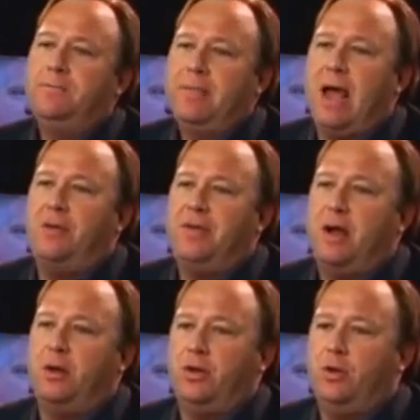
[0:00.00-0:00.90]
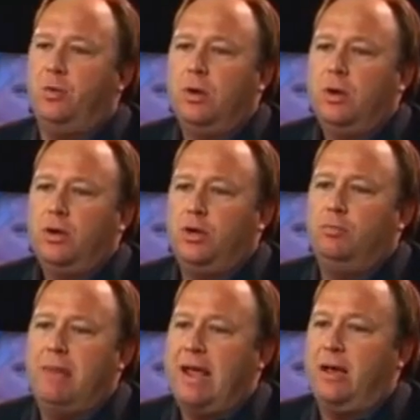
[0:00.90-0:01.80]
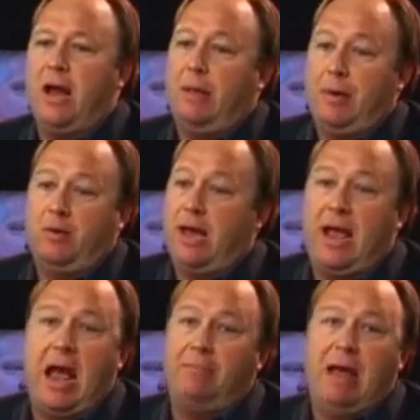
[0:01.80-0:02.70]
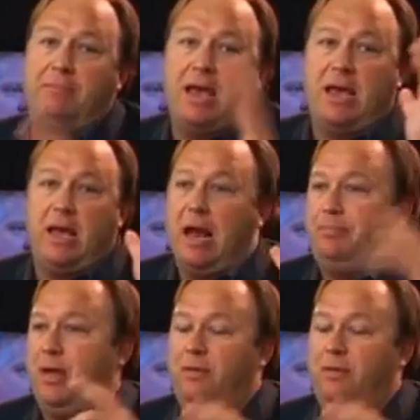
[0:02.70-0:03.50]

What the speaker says: How dare you make it up? Okay, I'm making it up then.